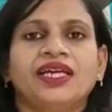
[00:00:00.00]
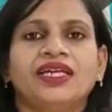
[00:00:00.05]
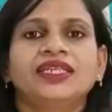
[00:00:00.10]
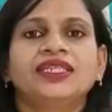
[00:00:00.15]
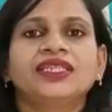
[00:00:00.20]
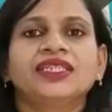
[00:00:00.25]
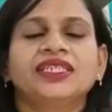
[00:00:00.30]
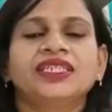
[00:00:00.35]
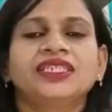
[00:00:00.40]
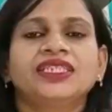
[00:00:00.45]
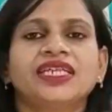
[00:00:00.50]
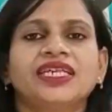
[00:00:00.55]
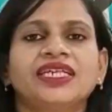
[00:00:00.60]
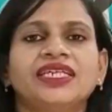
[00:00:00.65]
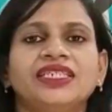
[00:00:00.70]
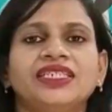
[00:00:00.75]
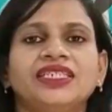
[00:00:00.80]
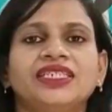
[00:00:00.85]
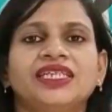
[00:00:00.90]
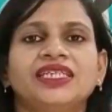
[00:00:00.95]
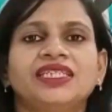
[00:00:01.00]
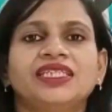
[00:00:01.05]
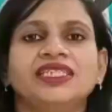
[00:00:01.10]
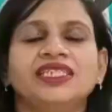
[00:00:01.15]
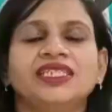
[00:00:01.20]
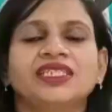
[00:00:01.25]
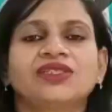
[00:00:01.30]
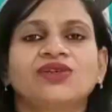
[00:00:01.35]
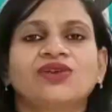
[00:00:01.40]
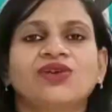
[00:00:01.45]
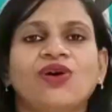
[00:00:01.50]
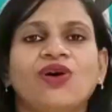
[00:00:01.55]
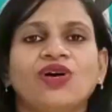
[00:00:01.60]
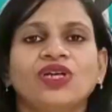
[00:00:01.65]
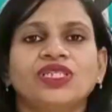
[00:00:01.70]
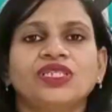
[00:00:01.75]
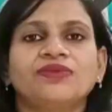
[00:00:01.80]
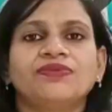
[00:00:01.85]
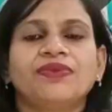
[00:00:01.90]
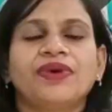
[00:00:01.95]
This condition is
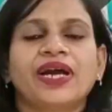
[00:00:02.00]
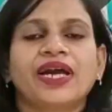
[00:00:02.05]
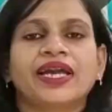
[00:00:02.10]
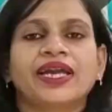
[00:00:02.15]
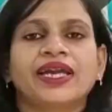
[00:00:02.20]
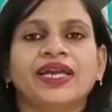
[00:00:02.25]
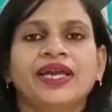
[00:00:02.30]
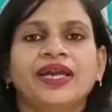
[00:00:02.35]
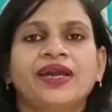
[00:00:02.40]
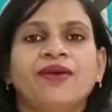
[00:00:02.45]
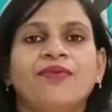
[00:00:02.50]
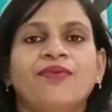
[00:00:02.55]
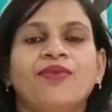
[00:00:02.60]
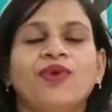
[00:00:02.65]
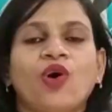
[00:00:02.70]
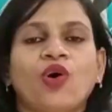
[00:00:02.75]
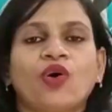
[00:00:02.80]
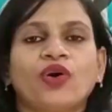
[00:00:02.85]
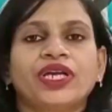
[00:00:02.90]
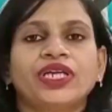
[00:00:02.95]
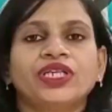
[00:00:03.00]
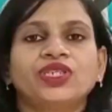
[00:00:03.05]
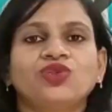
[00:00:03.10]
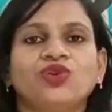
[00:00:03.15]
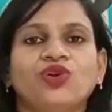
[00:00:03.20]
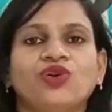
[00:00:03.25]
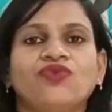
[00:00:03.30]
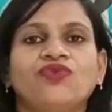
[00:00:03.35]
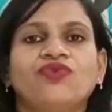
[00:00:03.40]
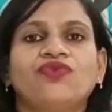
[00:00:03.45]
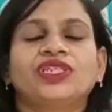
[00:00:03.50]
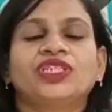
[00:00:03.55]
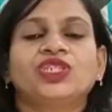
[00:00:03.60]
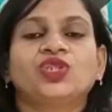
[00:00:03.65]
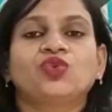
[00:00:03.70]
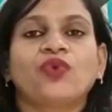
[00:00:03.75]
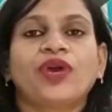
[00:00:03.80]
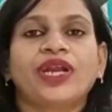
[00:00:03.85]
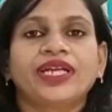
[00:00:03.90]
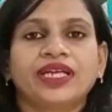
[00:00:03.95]
caused by blockage of
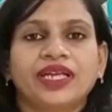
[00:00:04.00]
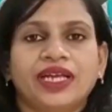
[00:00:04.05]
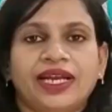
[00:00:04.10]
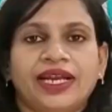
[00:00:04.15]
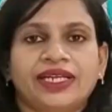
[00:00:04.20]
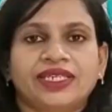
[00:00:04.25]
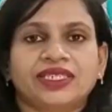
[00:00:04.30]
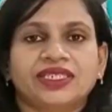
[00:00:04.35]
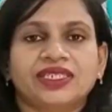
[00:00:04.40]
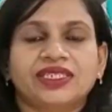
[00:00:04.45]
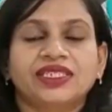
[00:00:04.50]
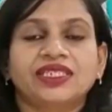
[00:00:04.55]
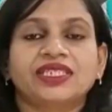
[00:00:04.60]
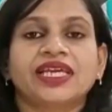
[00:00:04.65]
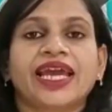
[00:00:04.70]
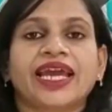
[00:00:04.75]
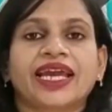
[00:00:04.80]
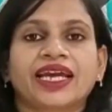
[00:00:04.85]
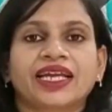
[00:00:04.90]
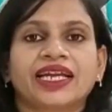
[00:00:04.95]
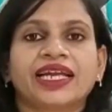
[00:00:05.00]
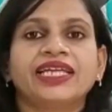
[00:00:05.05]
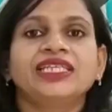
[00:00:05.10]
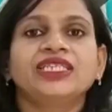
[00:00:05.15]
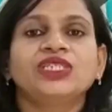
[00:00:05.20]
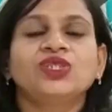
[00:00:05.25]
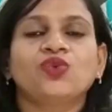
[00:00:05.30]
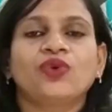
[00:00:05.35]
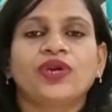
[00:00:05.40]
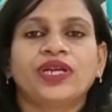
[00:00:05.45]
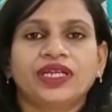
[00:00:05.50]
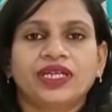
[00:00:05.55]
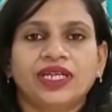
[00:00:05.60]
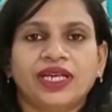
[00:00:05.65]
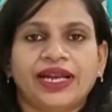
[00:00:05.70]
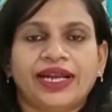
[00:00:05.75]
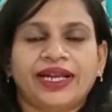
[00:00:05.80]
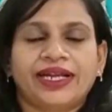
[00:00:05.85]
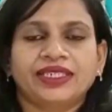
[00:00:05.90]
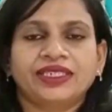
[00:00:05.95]
sweat glands, that is eccrine sweat
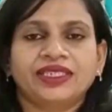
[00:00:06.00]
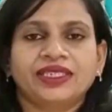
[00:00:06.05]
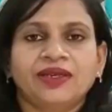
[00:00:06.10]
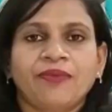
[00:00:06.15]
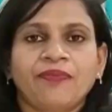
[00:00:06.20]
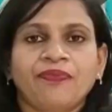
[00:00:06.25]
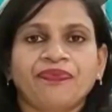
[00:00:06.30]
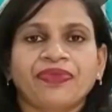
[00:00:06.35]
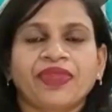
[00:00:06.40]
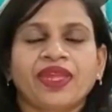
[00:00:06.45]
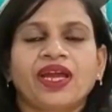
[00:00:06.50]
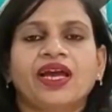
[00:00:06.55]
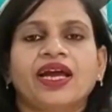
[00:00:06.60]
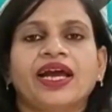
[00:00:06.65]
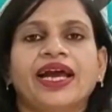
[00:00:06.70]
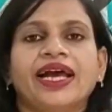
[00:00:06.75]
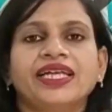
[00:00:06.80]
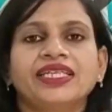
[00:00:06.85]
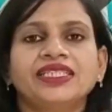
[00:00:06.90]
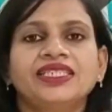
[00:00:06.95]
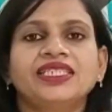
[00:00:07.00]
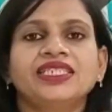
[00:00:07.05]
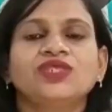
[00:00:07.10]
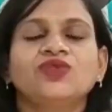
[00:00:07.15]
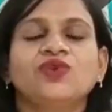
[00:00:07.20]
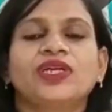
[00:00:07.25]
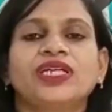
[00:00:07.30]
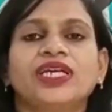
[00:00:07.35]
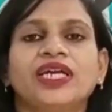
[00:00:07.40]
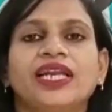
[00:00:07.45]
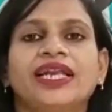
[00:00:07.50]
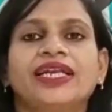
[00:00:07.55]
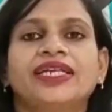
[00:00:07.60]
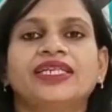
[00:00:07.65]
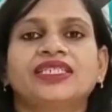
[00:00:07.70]
glands. As the sweat